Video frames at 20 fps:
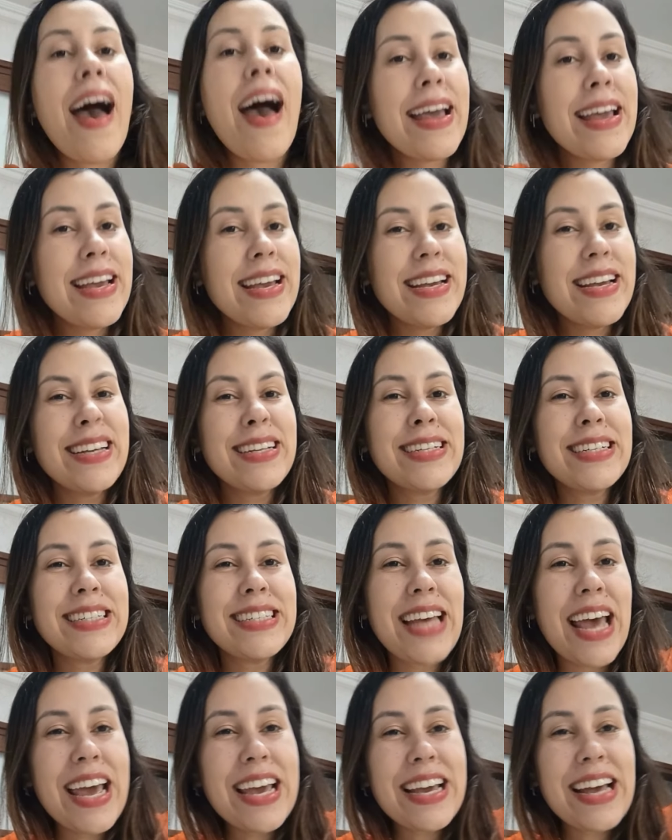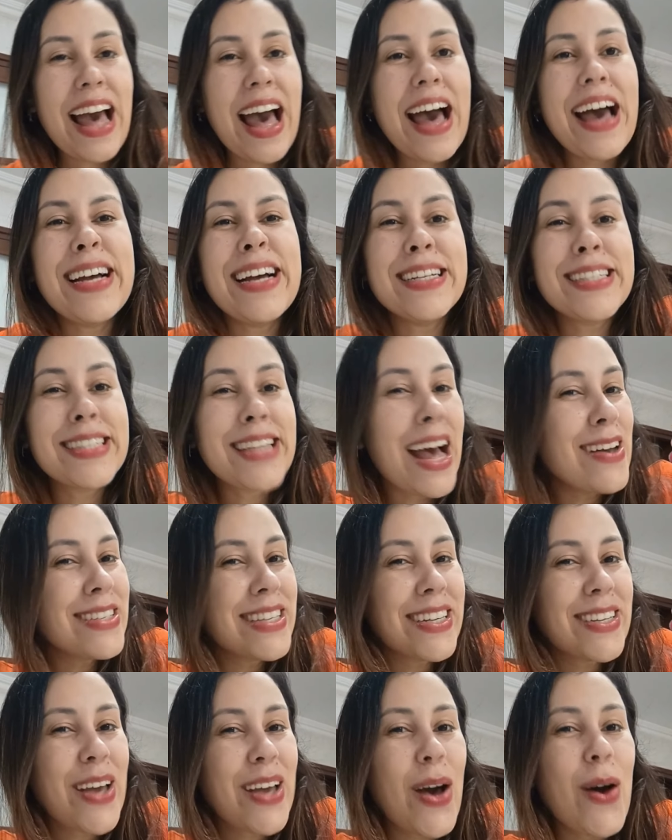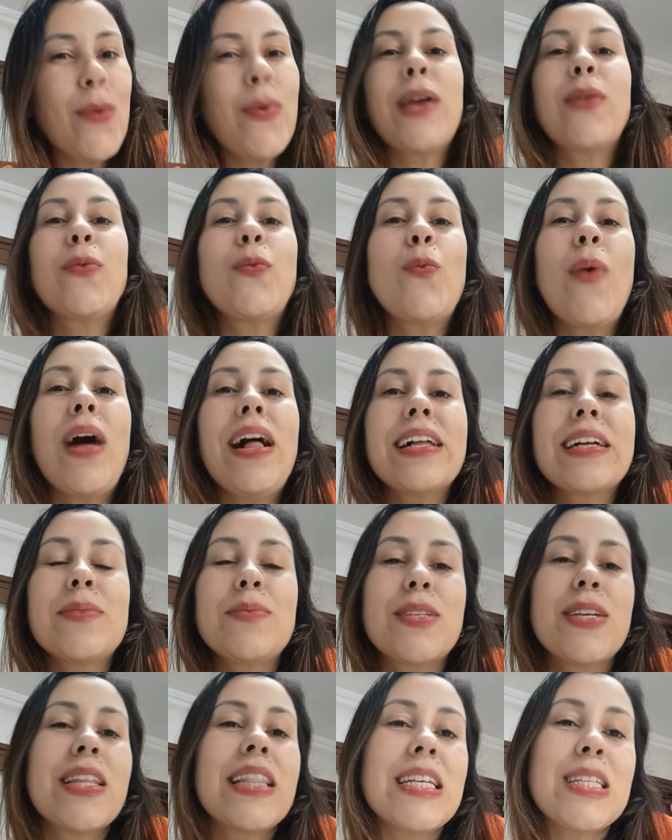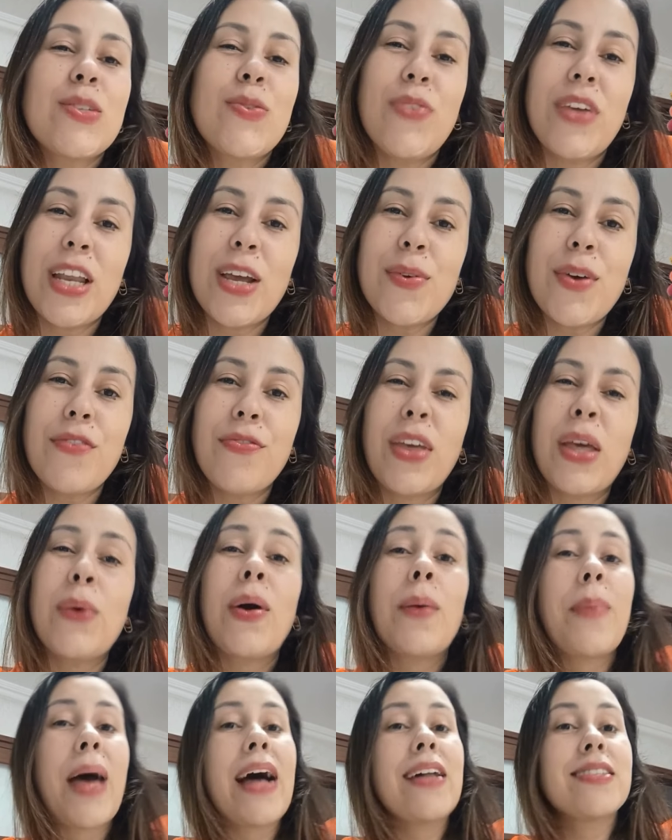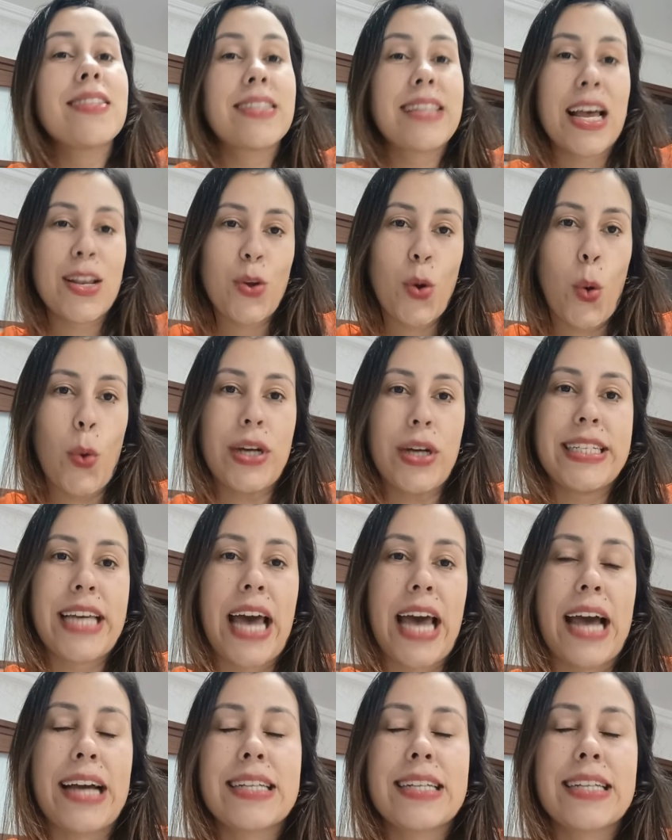Hey, good day guys, how's it going? Welcome to this video review about ZenCortex.